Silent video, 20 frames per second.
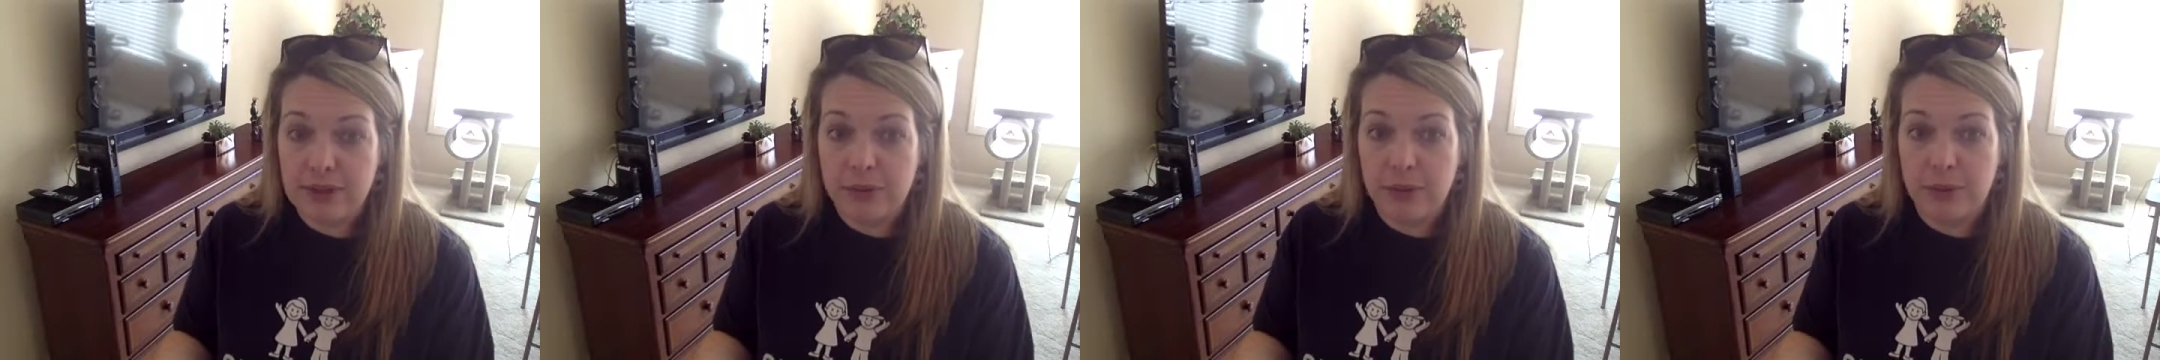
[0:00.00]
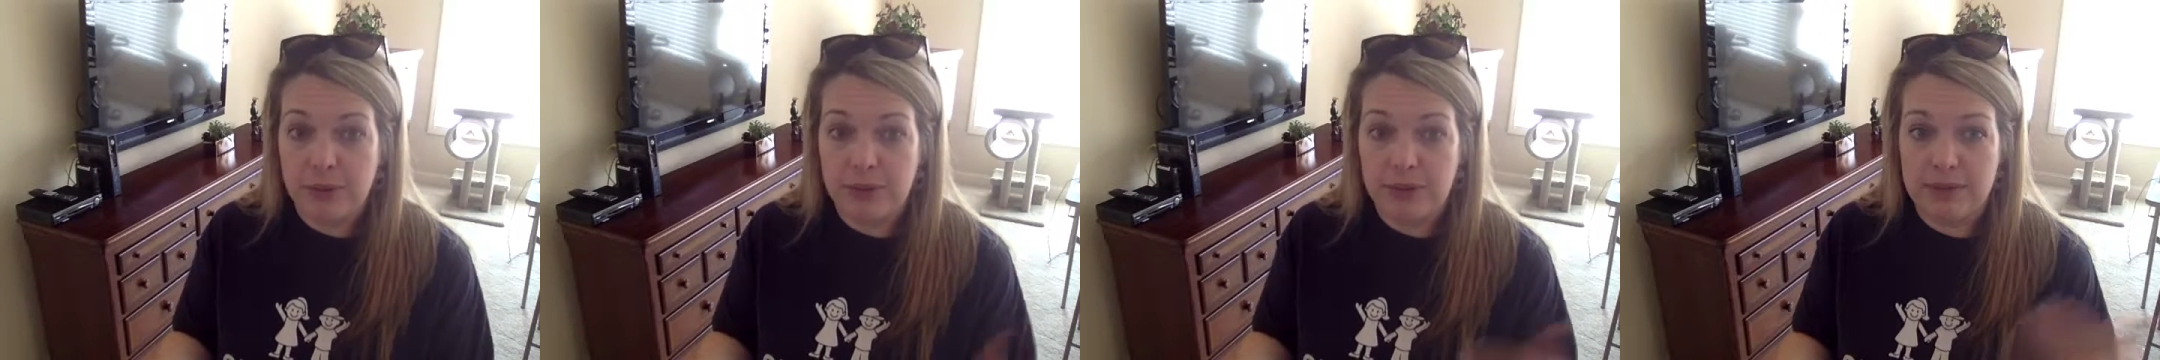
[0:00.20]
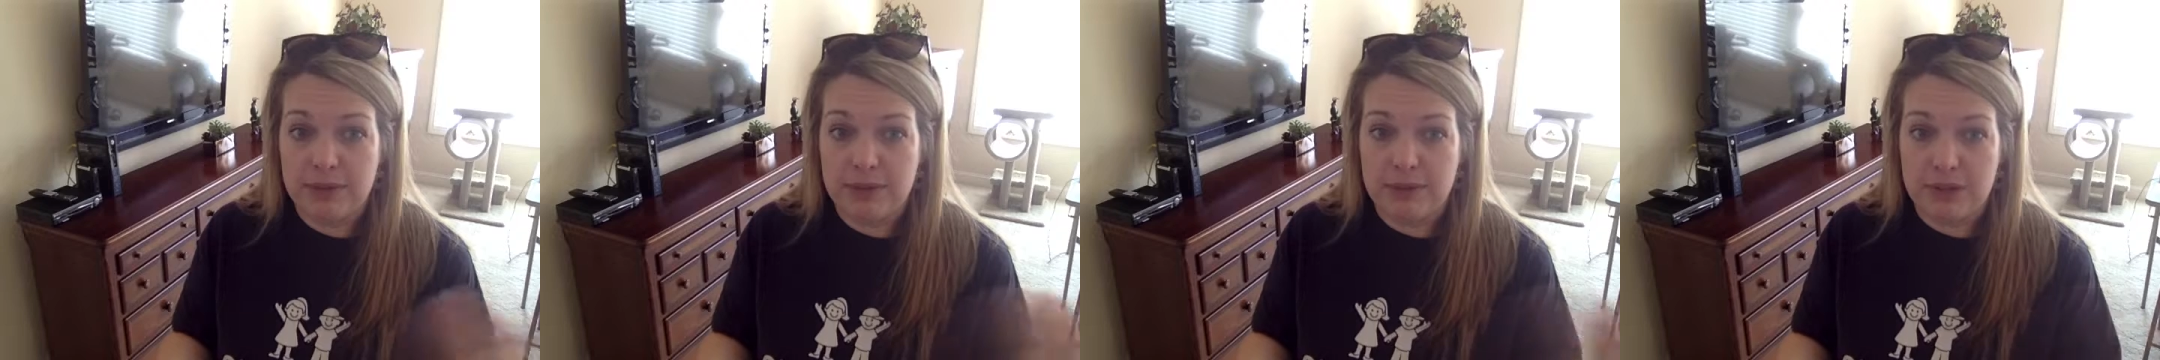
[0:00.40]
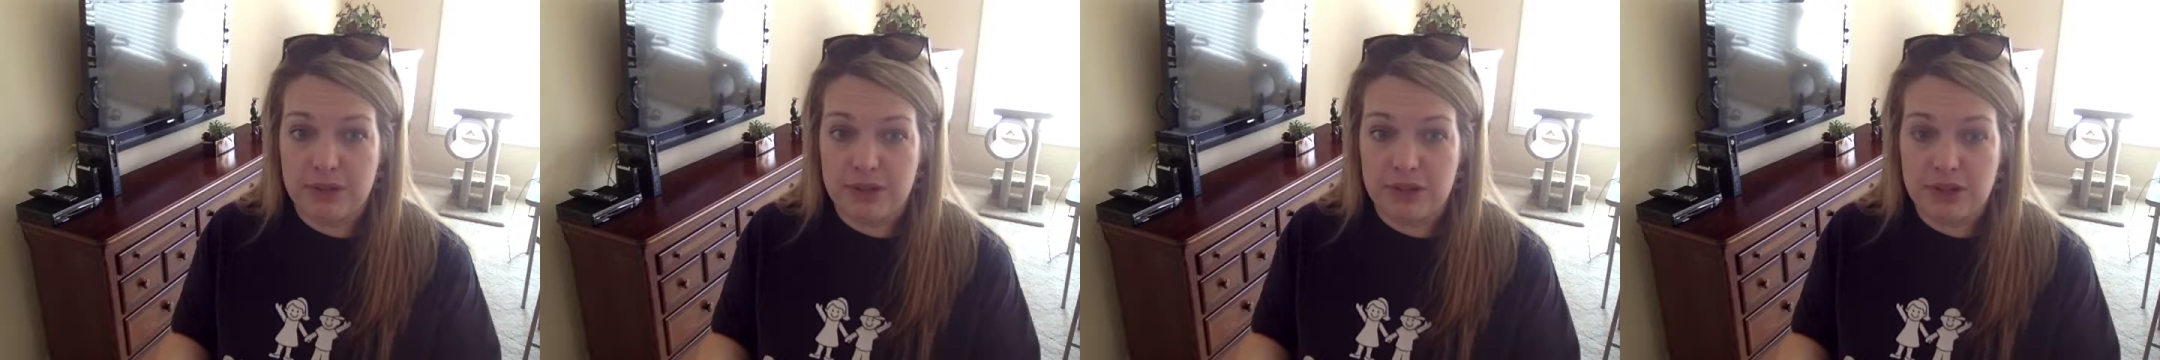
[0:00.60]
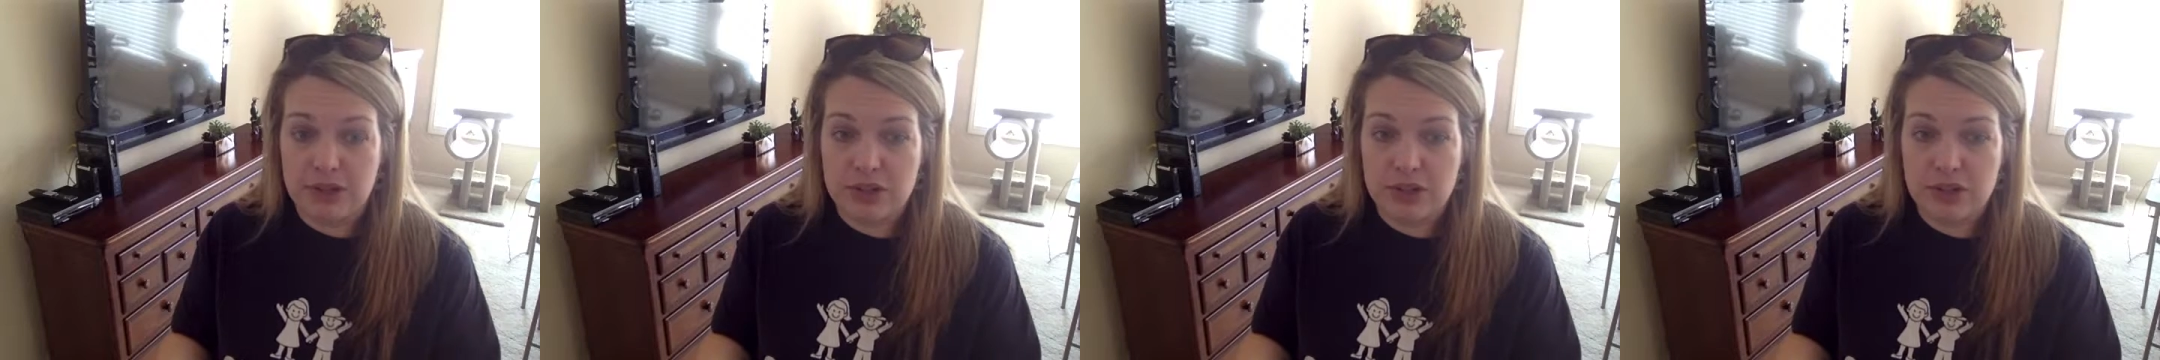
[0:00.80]
one of the
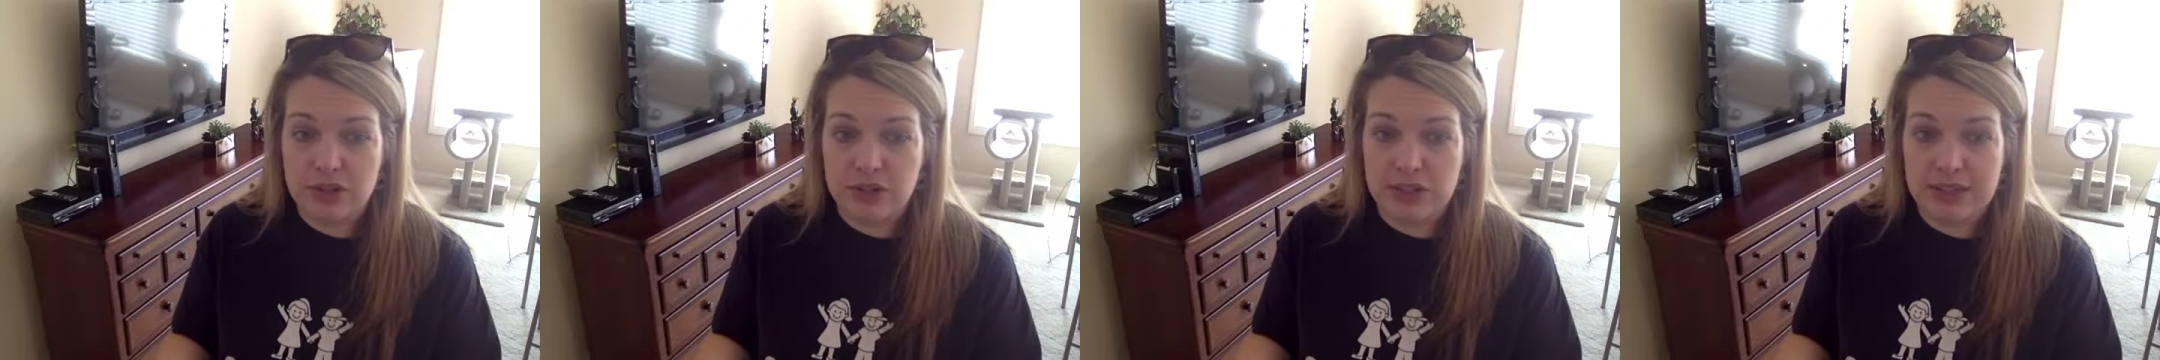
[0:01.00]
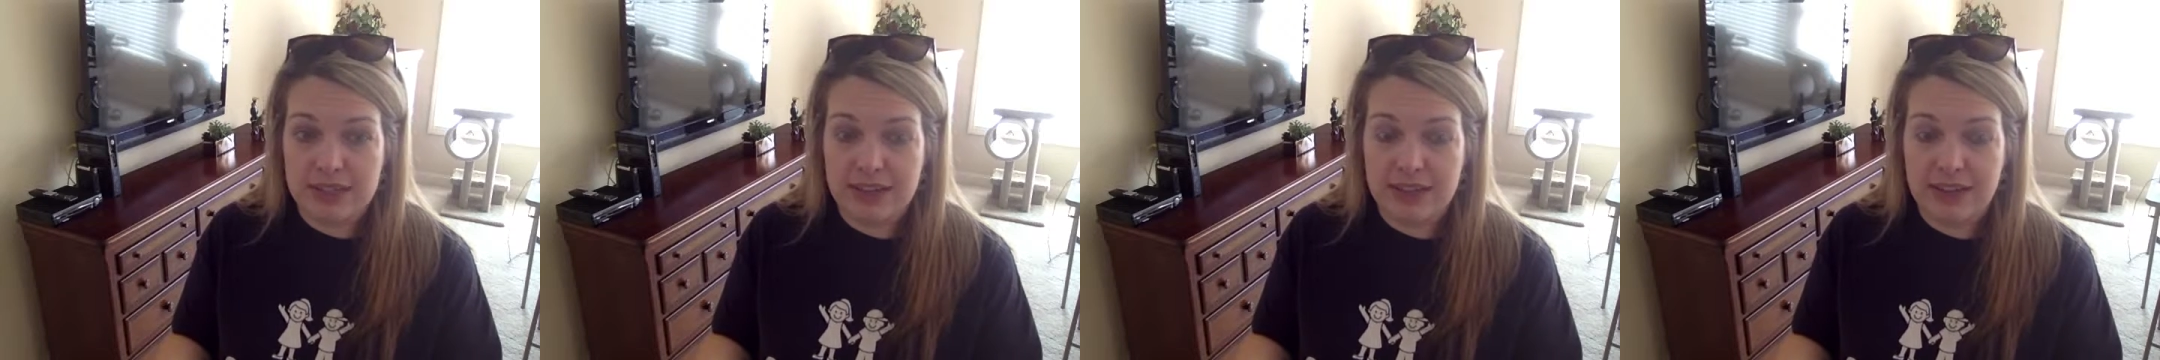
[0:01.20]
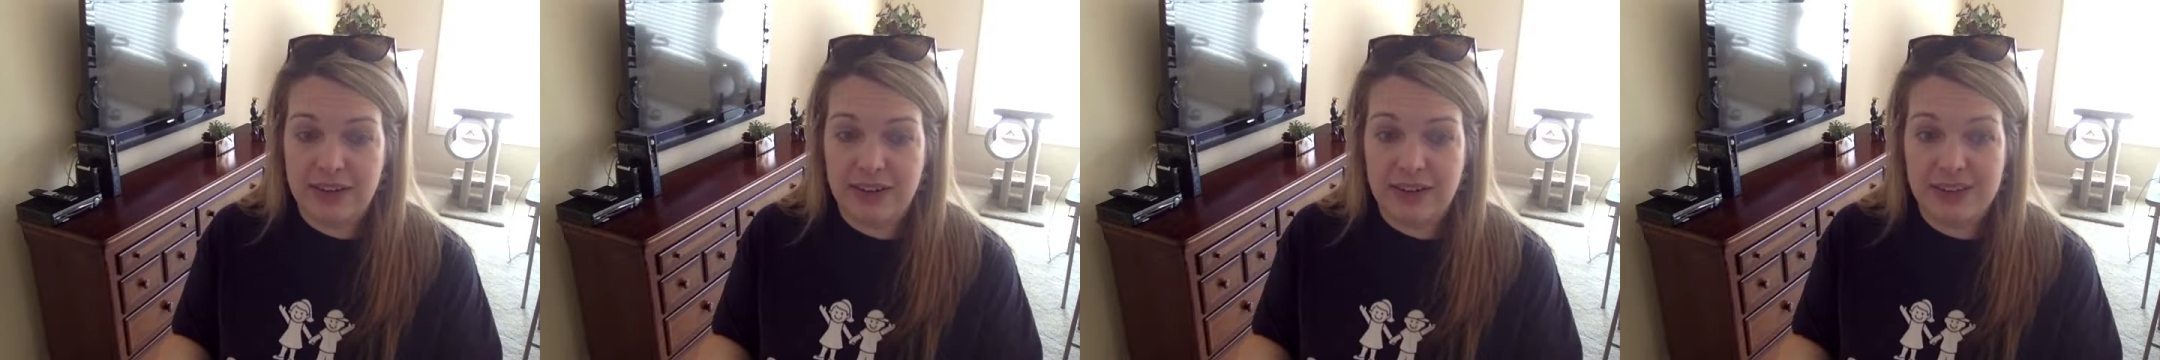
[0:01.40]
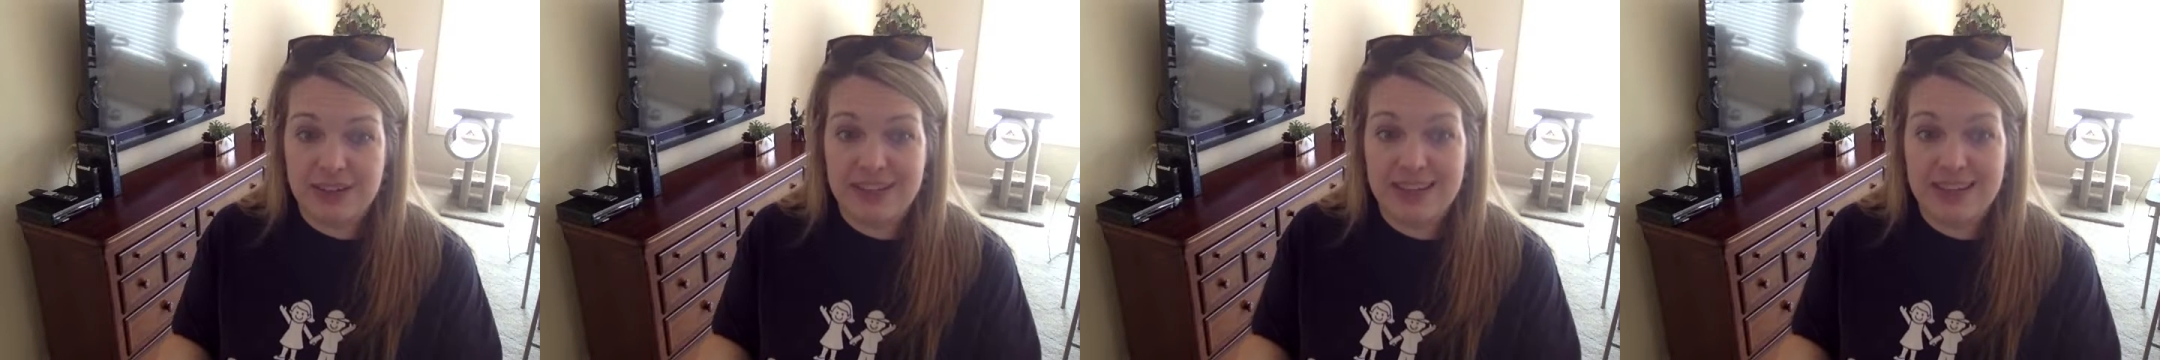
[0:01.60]
major insurance carriers